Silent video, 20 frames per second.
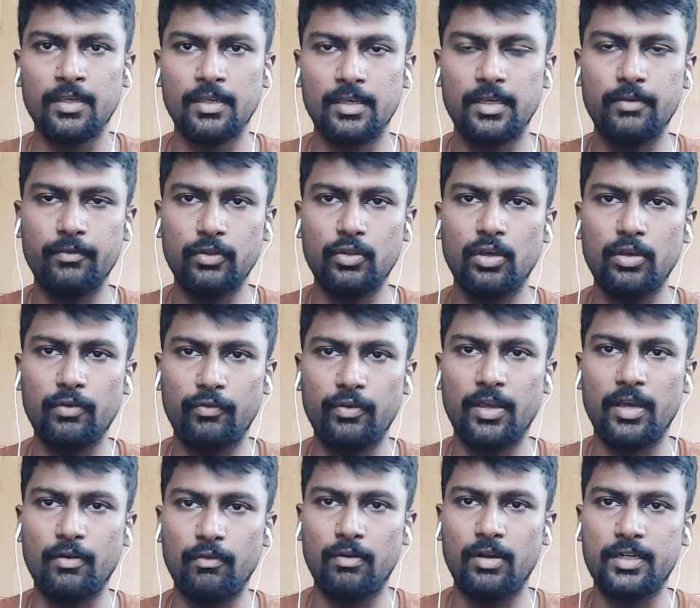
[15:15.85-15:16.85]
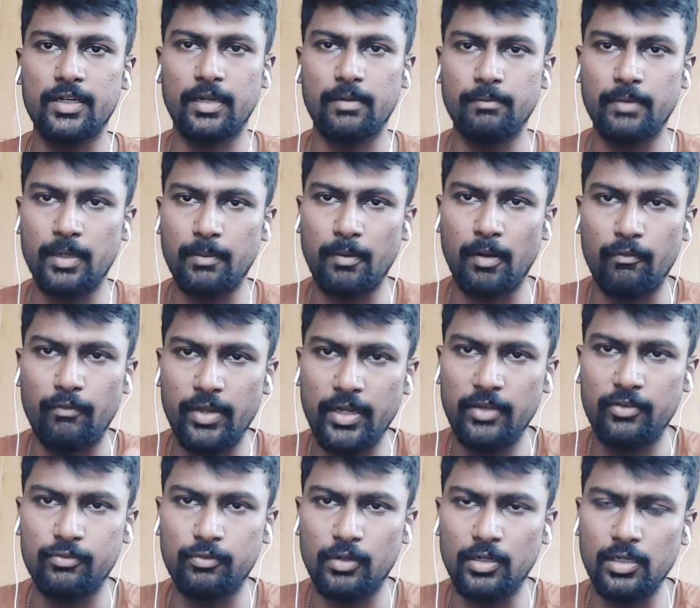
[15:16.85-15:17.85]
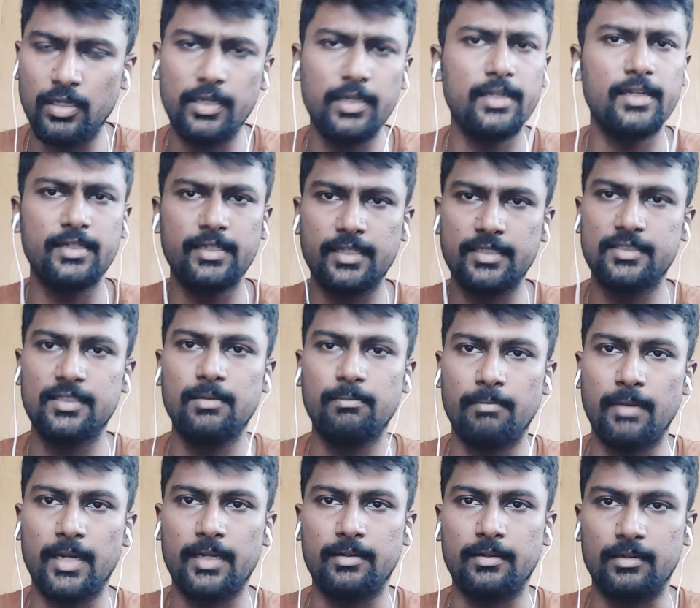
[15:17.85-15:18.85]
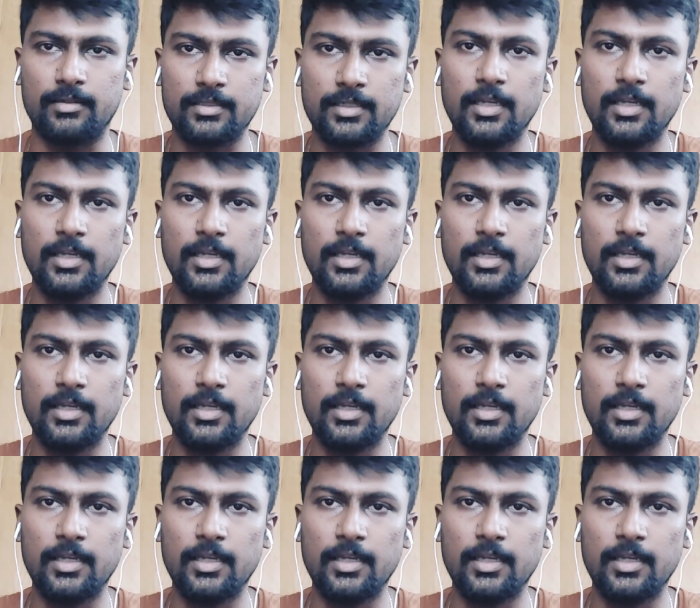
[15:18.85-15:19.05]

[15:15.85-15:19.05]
Even though if you have work environment very small, it doesn't matter.